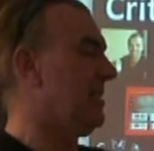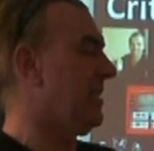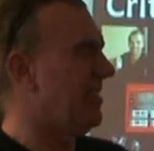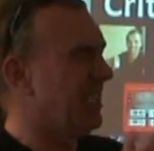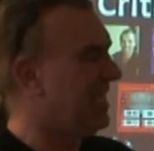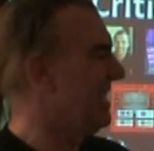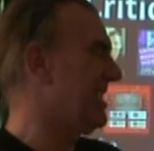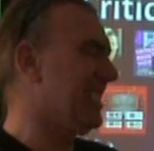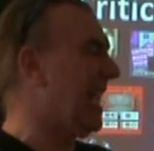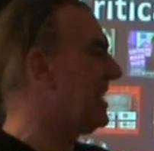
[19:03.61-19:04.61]
You know,
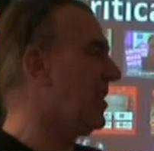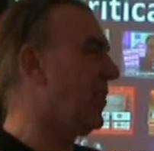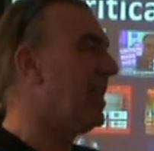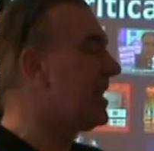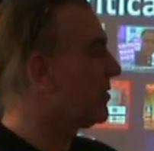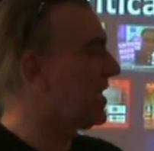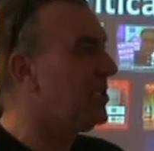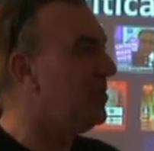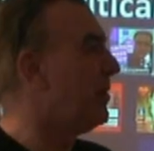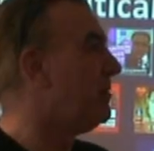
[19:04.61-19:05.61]
it's a standard thing. They'll
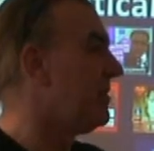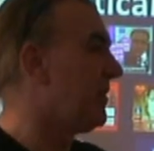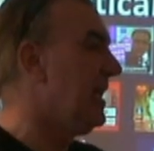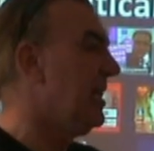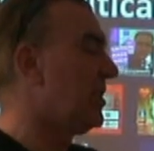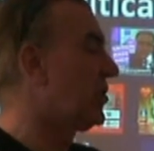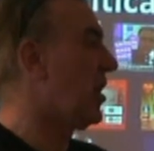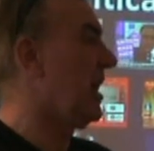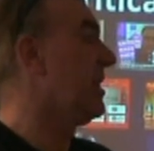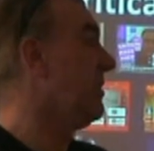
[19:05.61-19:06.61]
send you bump to
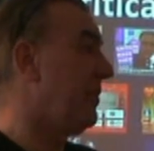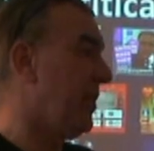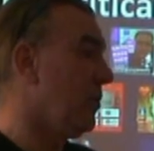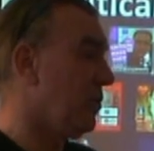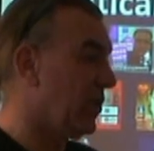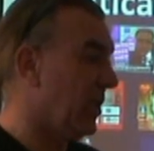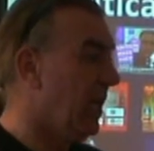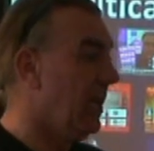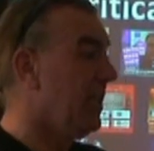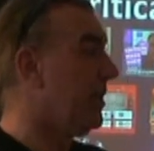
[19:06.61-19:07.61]
try and confuse you.
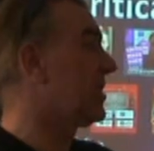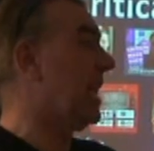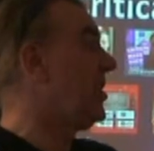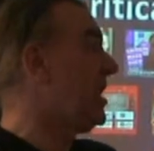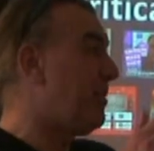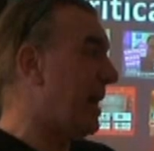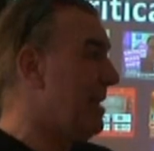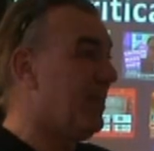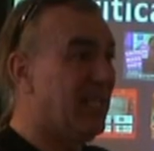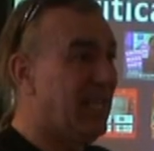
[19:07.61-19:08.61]
They'll send you your
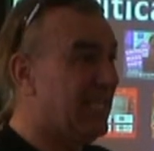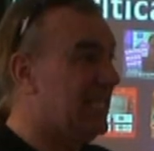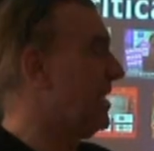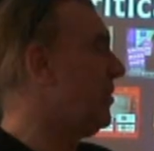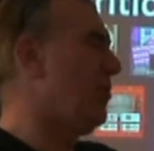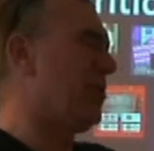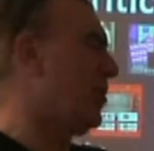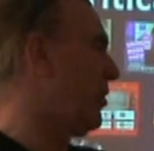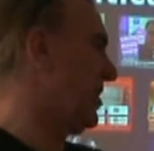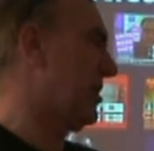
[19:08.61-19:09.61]
payment lists and all
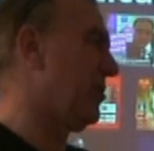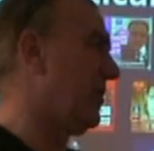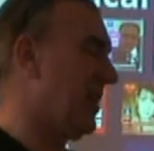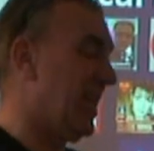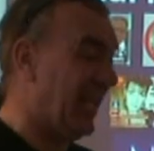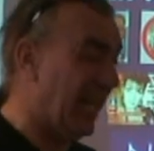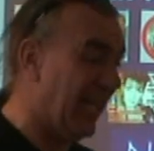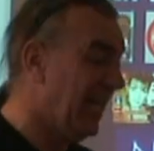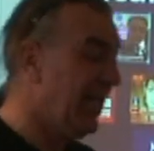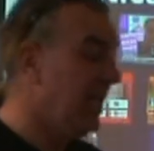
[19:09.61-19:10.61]
sorts of stuff like
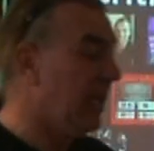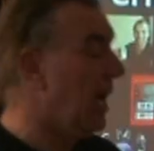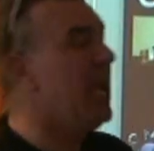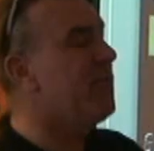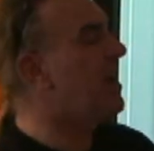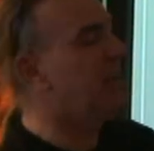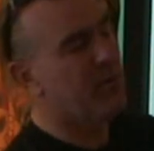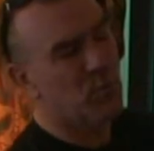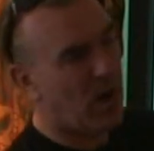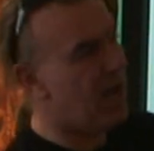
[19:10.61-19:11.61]
that.
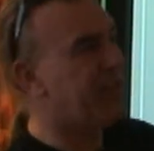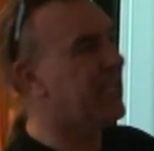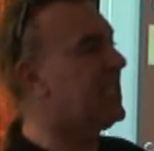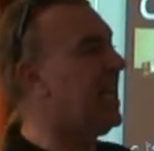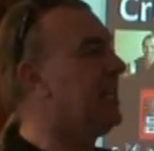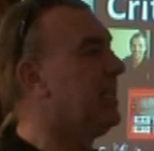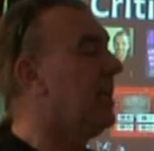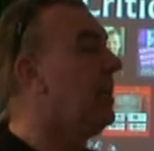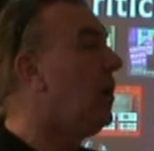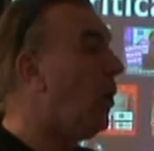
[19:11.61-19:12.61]
Irrelevant, whatever they send.
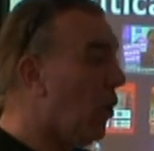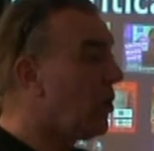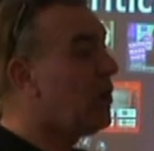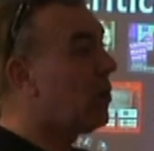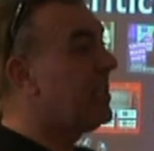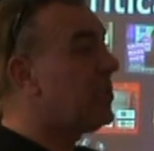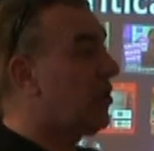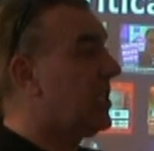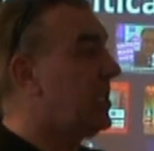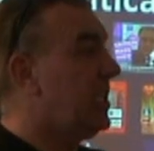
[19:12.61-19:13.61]
All you're
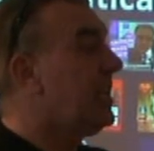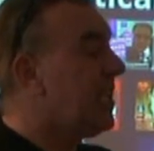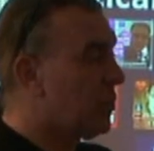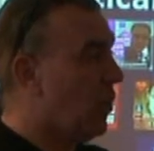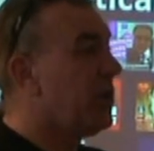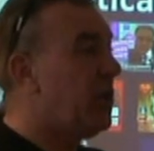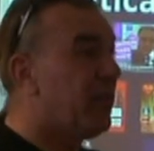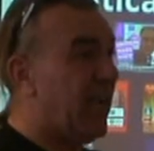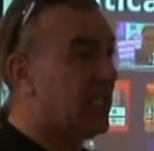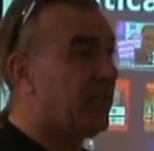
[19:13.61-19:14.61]
interested in is what
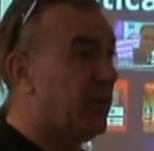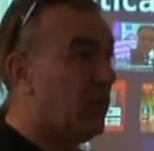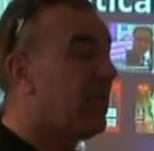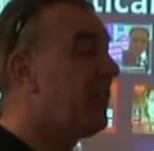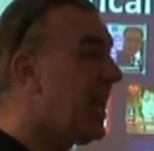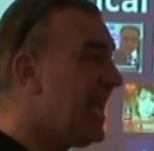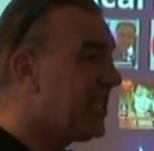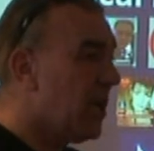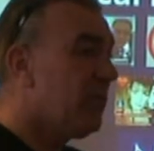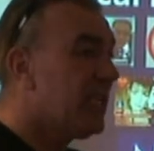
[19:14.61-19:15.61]
you've asked for. And if they
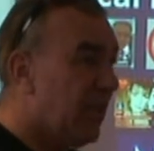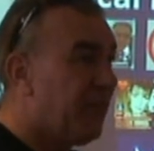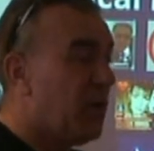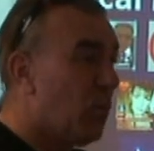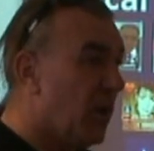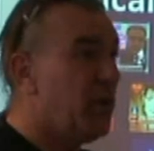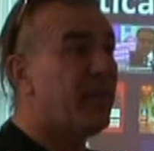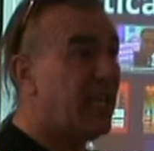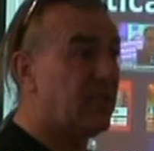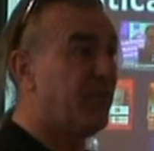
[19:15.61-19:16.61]
don't give you what
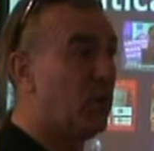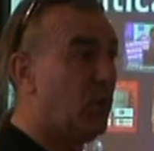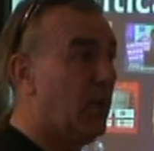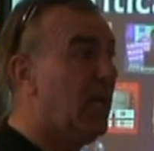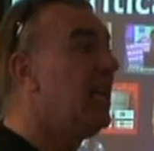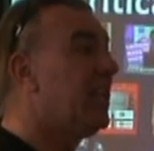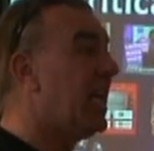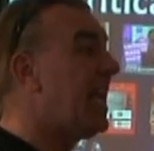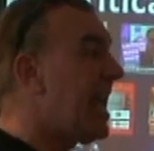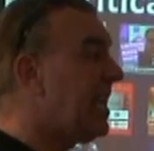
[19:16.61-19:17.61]
you've asked for,
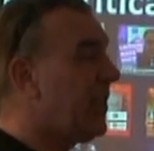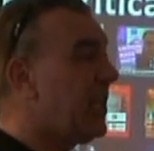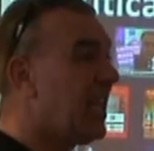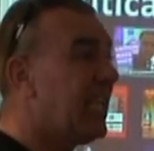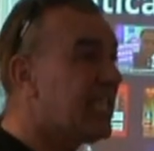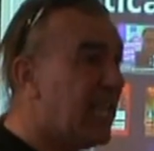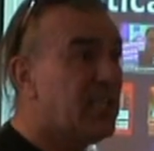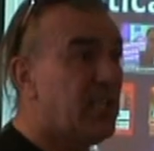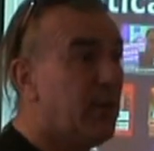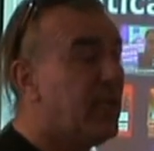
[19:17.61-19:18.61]
then anything they
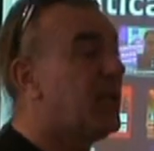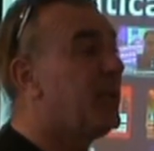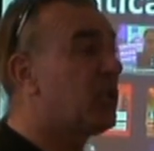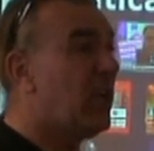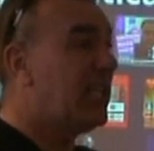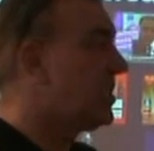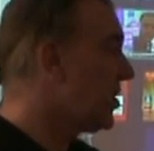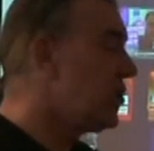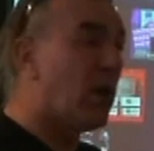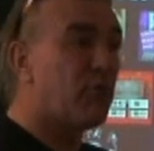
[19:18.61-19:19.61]
send to you is to be treated as
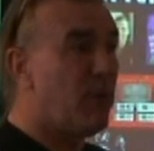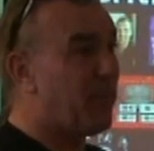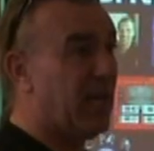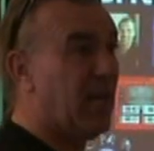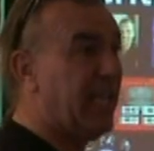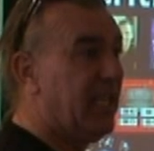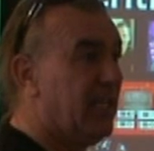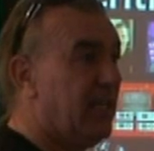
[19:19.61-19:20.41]
a non-reply.